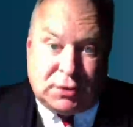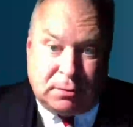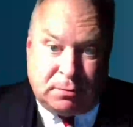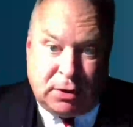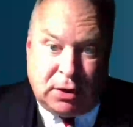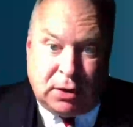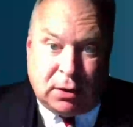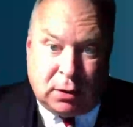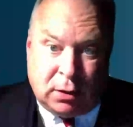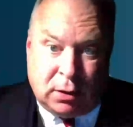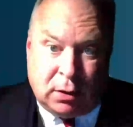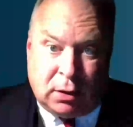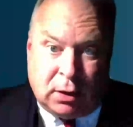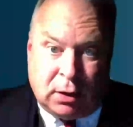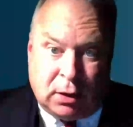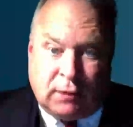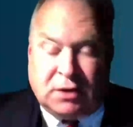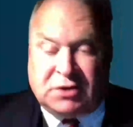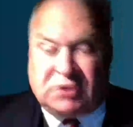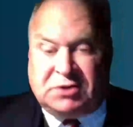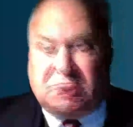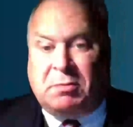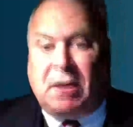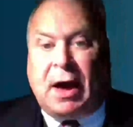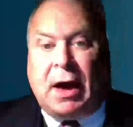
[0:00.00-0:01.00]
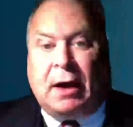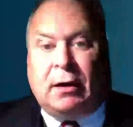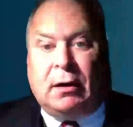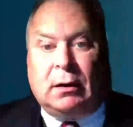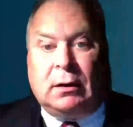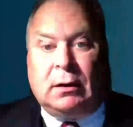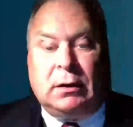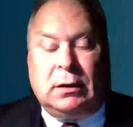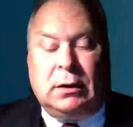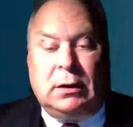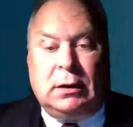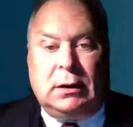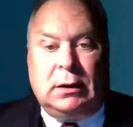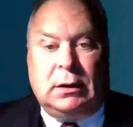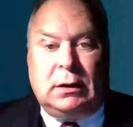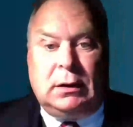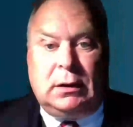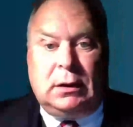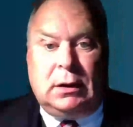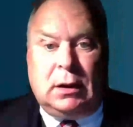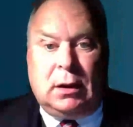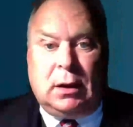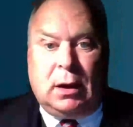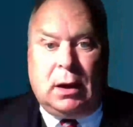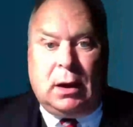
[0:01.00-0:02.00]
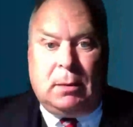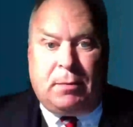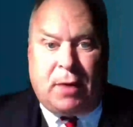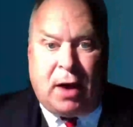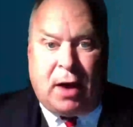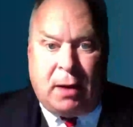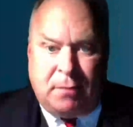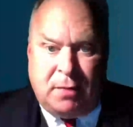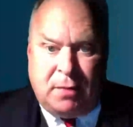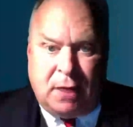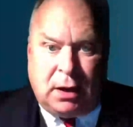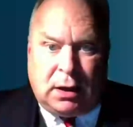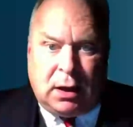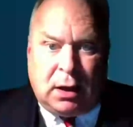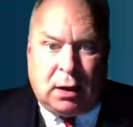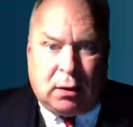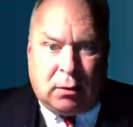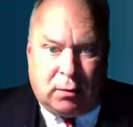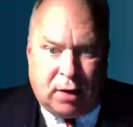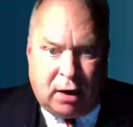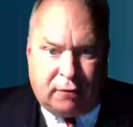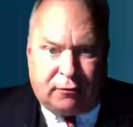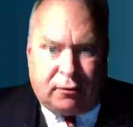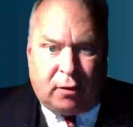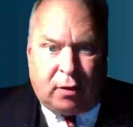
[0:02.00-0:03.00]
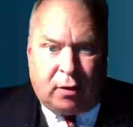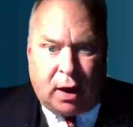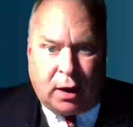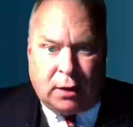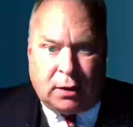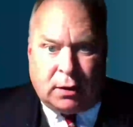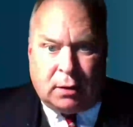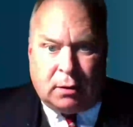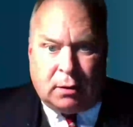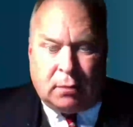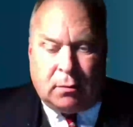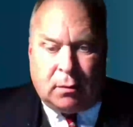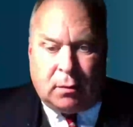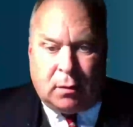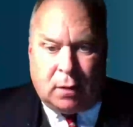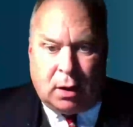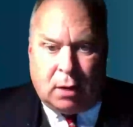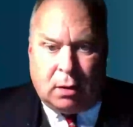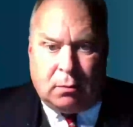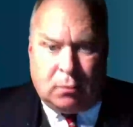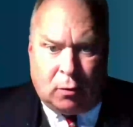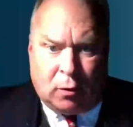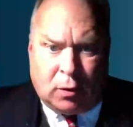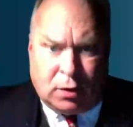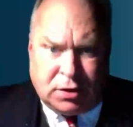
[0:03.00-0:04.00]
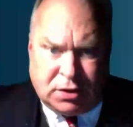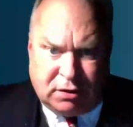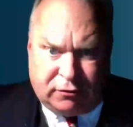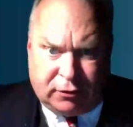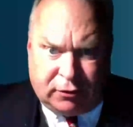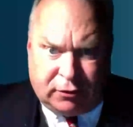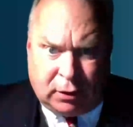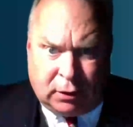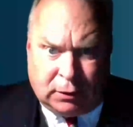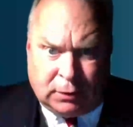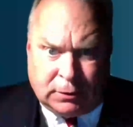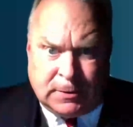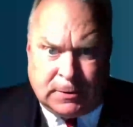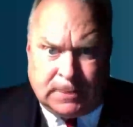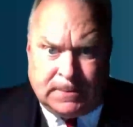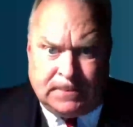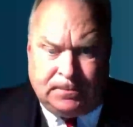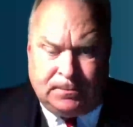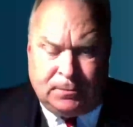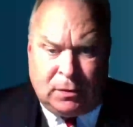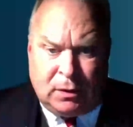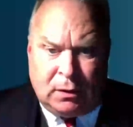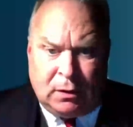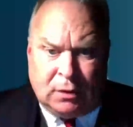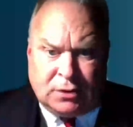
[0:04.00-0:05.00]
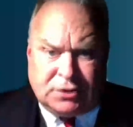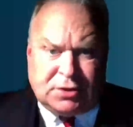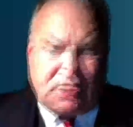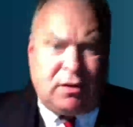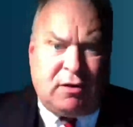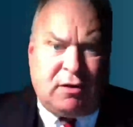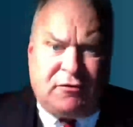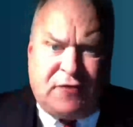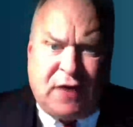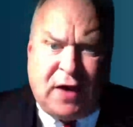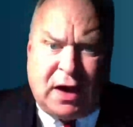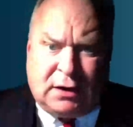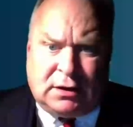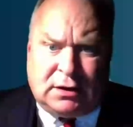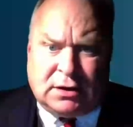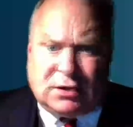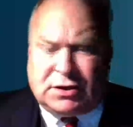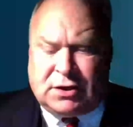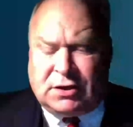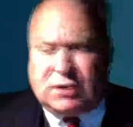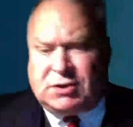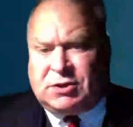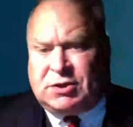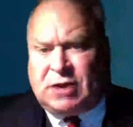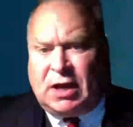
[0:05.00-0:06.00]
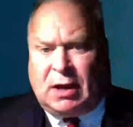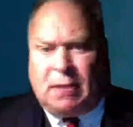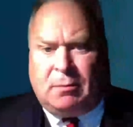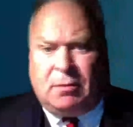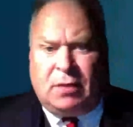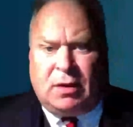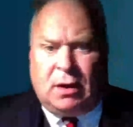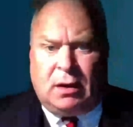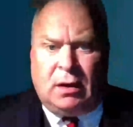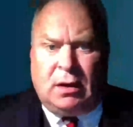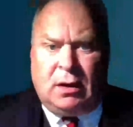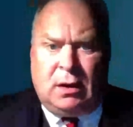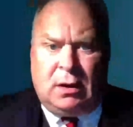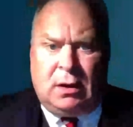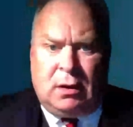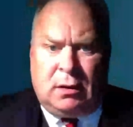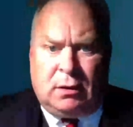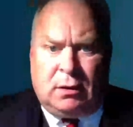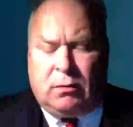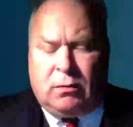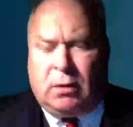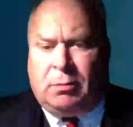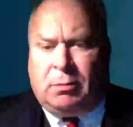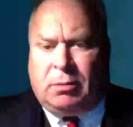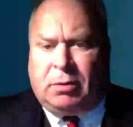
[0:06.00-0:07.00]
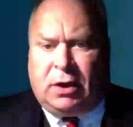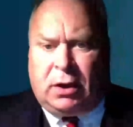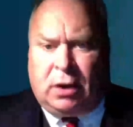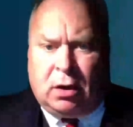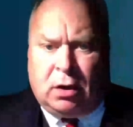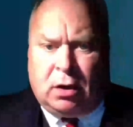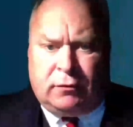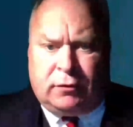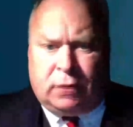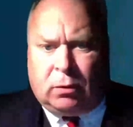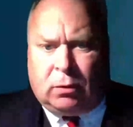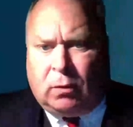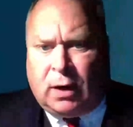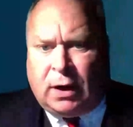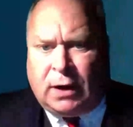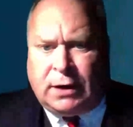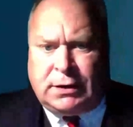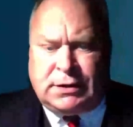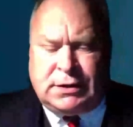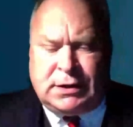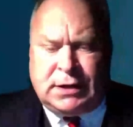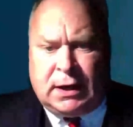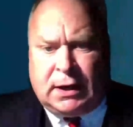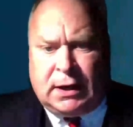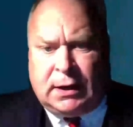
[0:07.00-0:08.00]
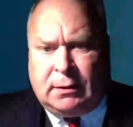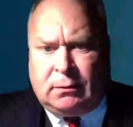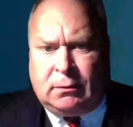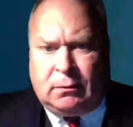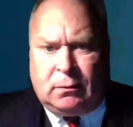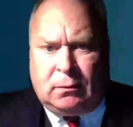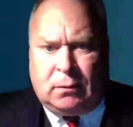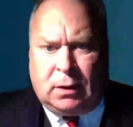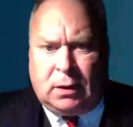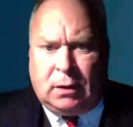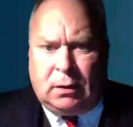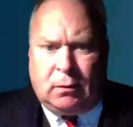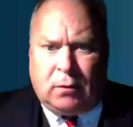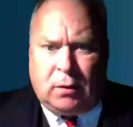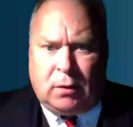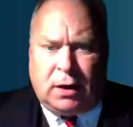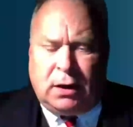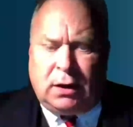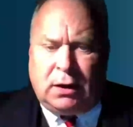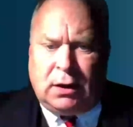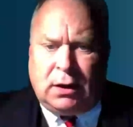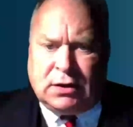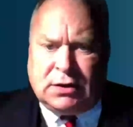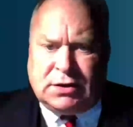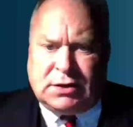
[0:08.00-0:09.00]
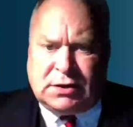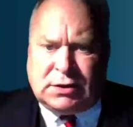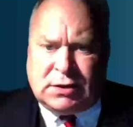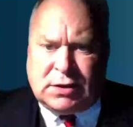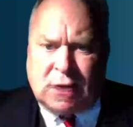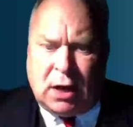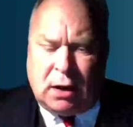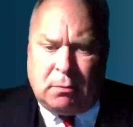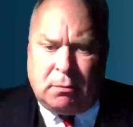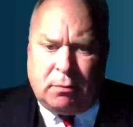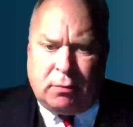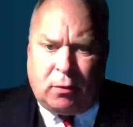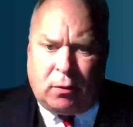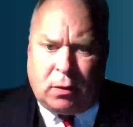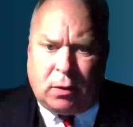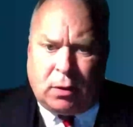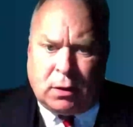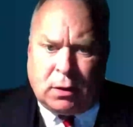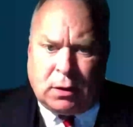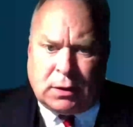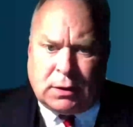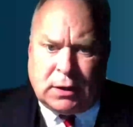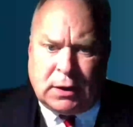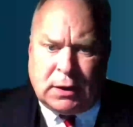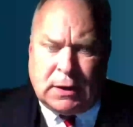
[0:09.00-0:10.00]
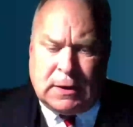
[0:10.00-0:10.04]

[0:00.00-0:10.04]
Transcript: to be heard on this matter uh, by making a referendum uh, more difficult. So the effect is the same. The, quibbling over what, uh, what, what it is is not important.